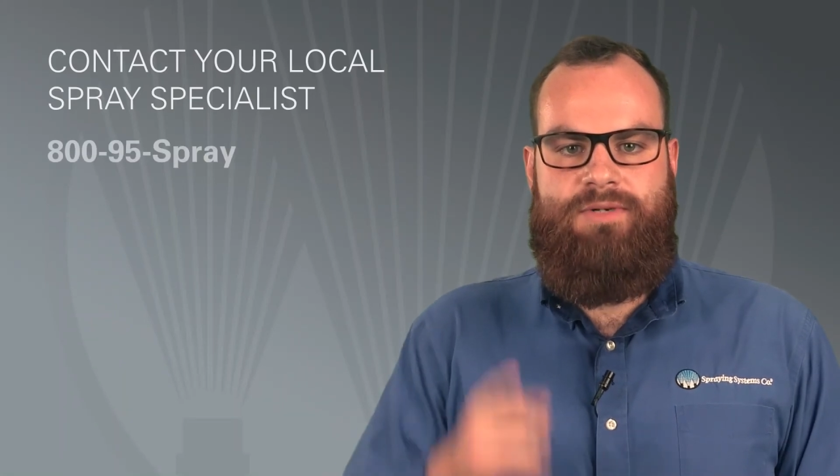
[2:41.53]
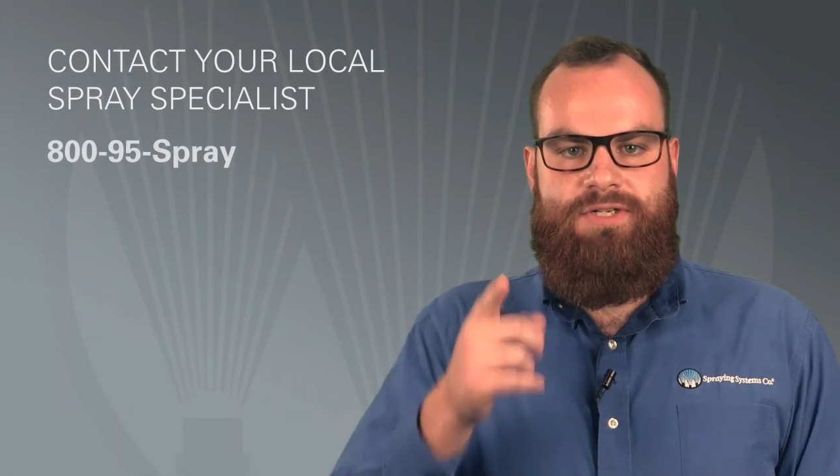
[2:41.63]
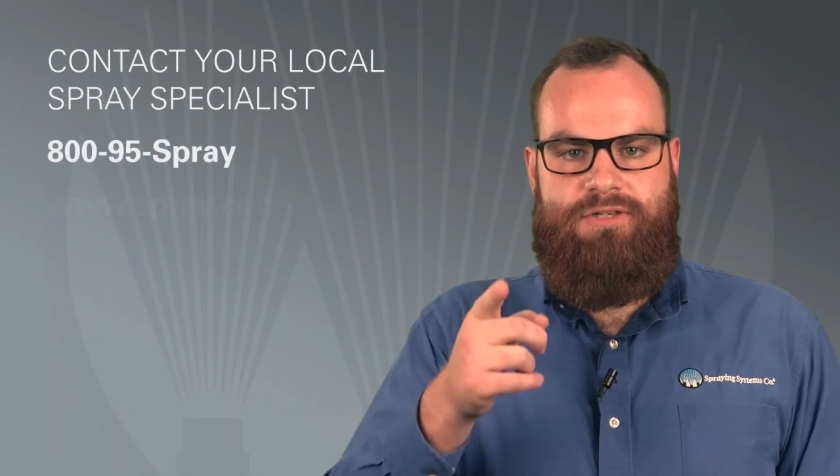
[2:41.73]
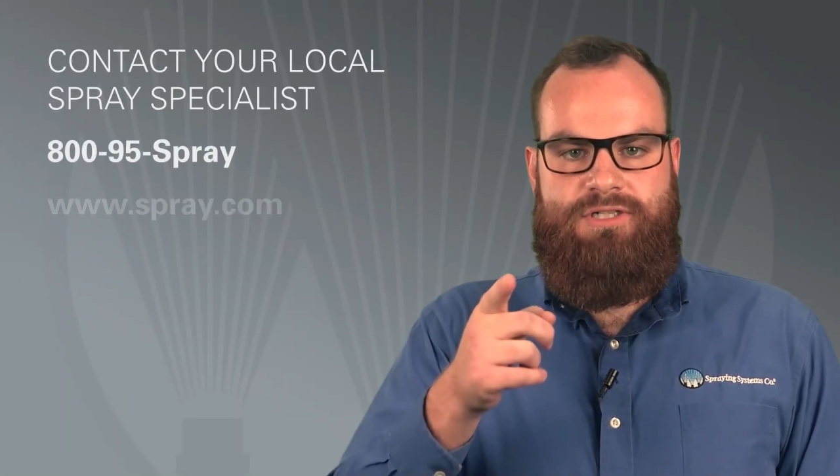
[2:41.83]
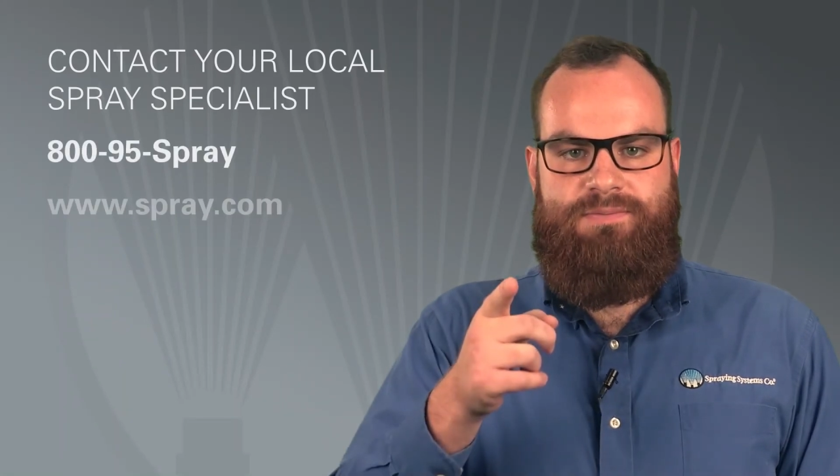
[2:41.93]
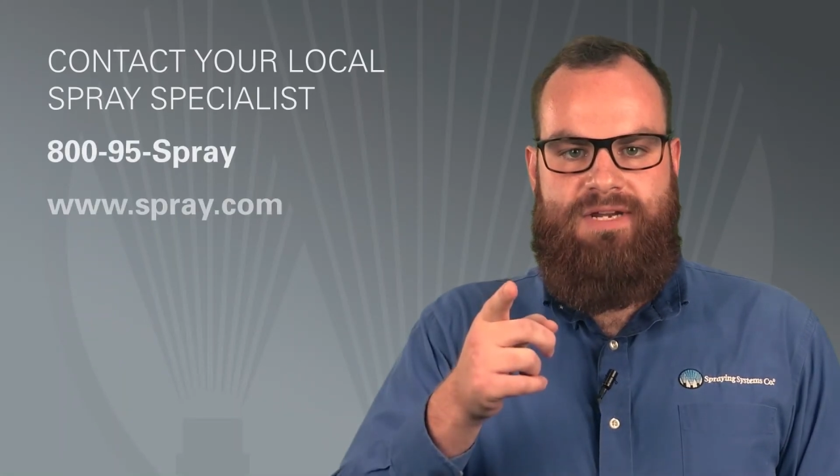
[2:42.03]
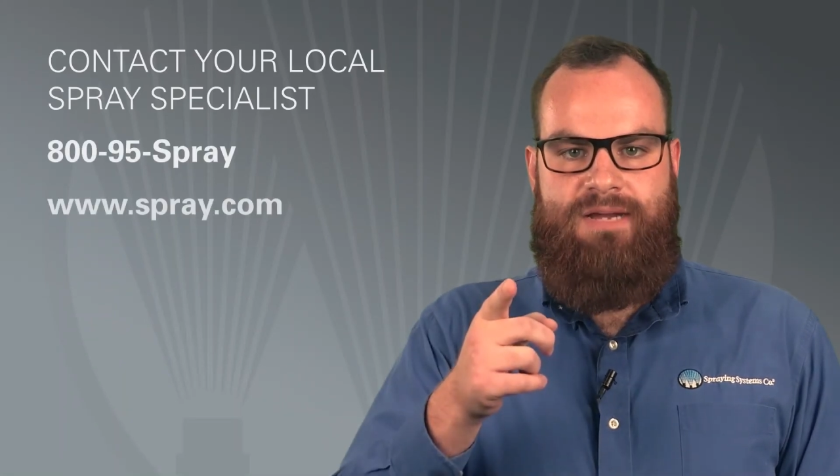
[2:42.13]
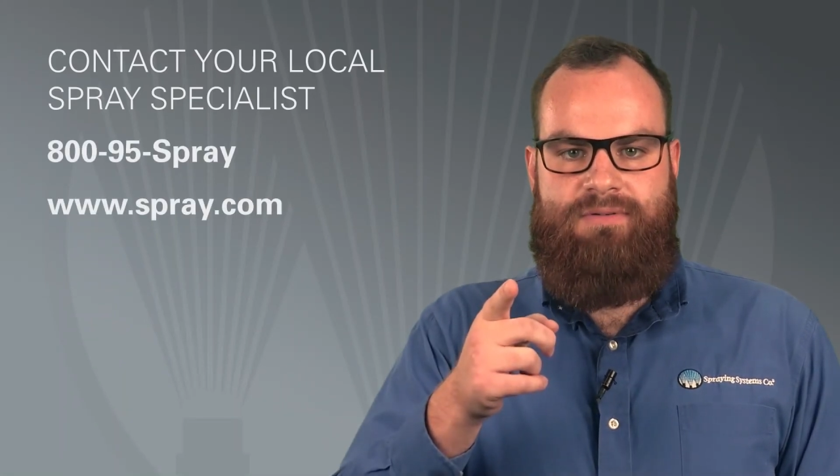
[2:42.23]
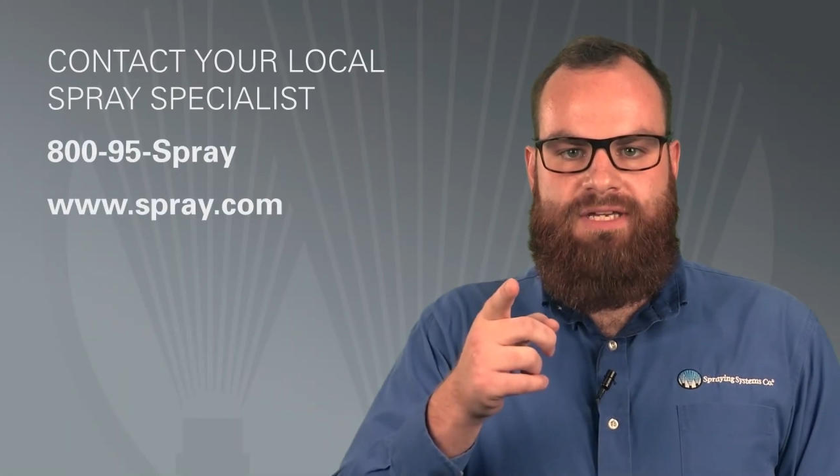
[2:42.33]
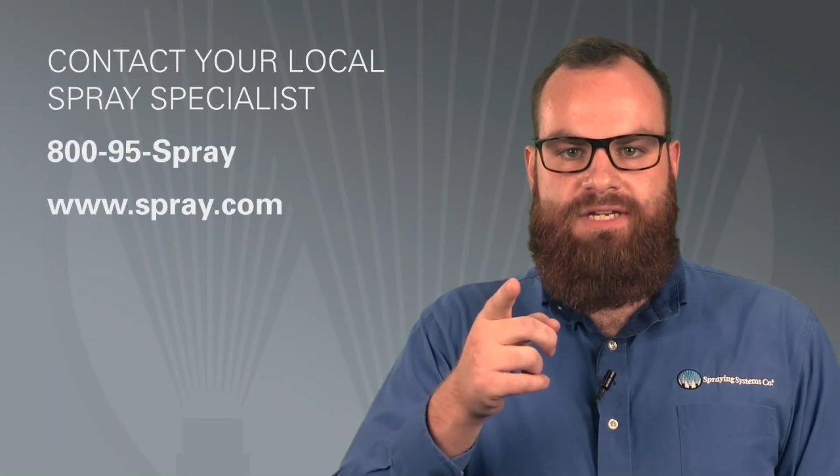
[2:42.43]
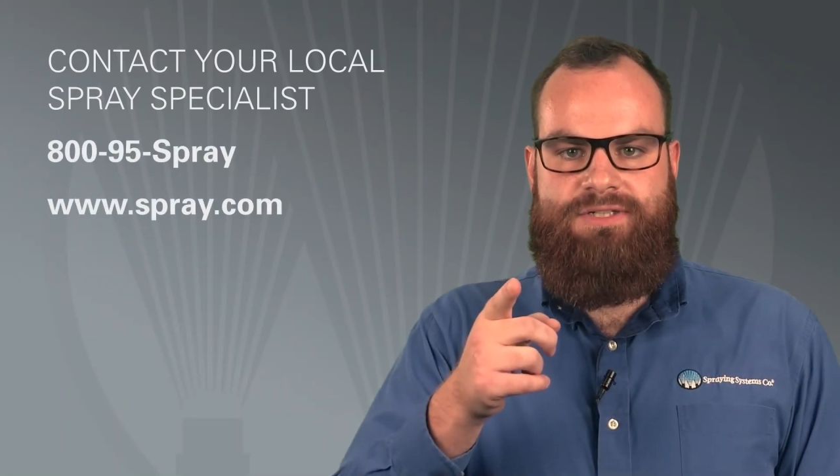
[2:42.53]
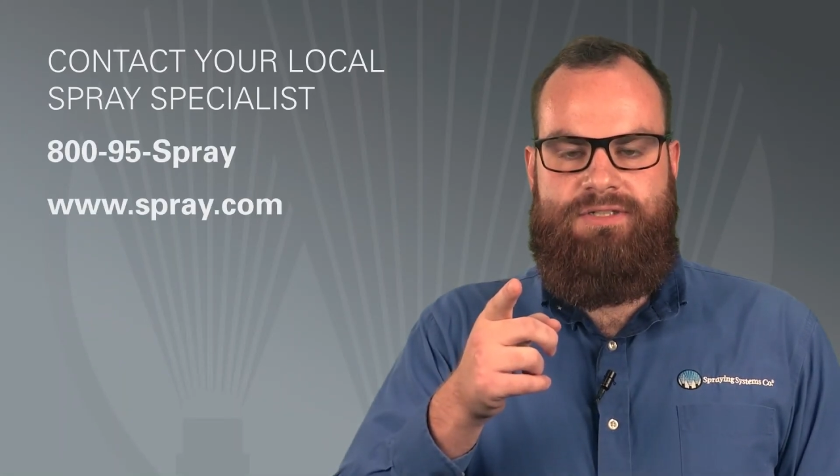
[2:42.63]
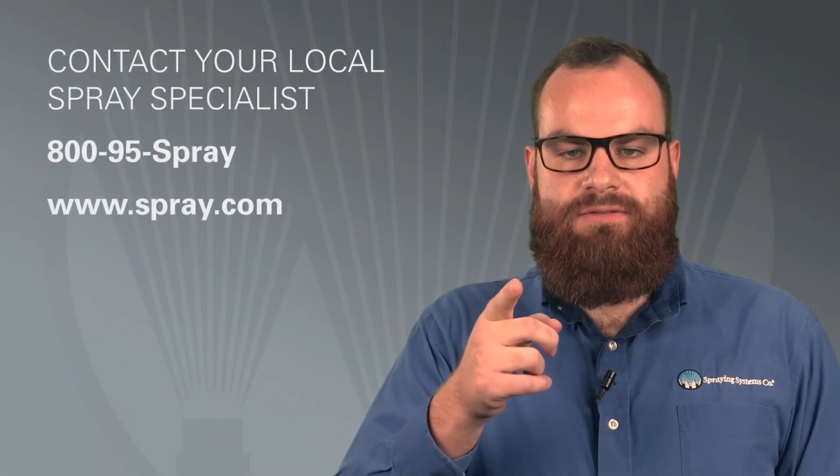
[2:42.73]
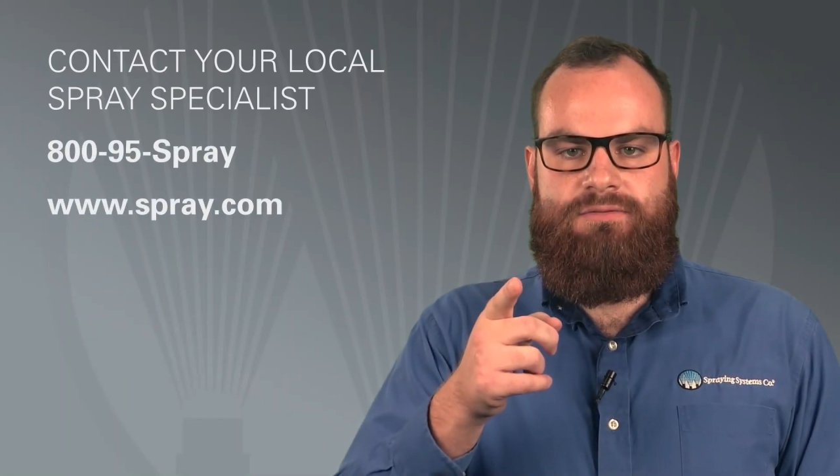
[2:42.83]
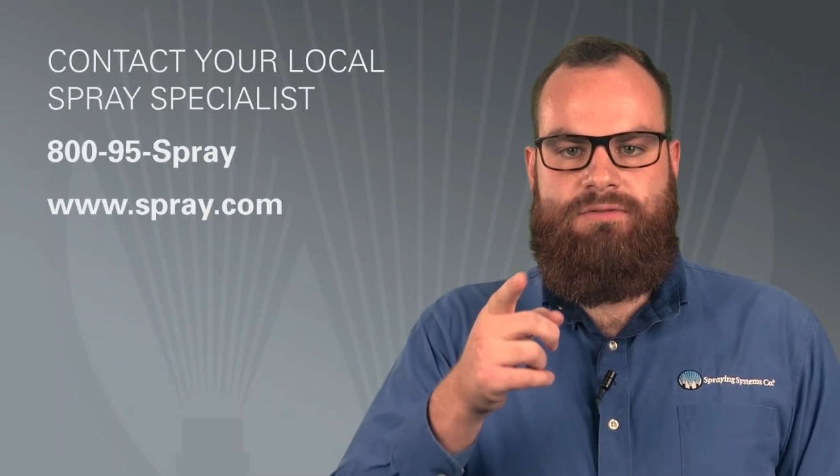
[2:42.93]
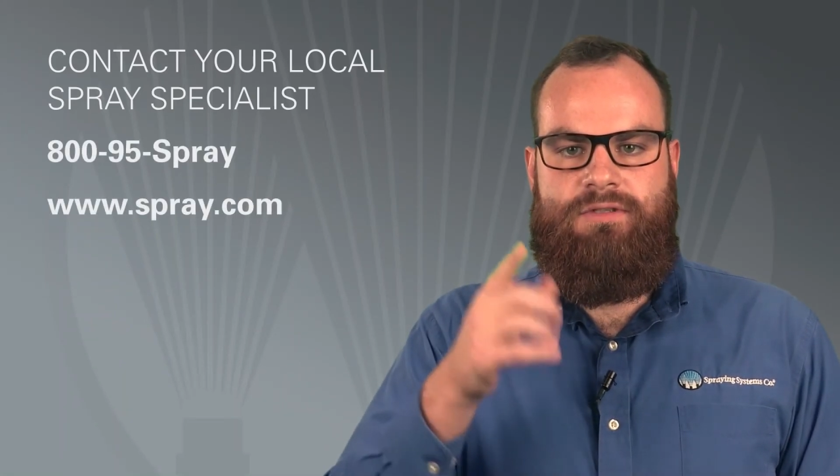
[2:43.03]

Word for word: in your spray application,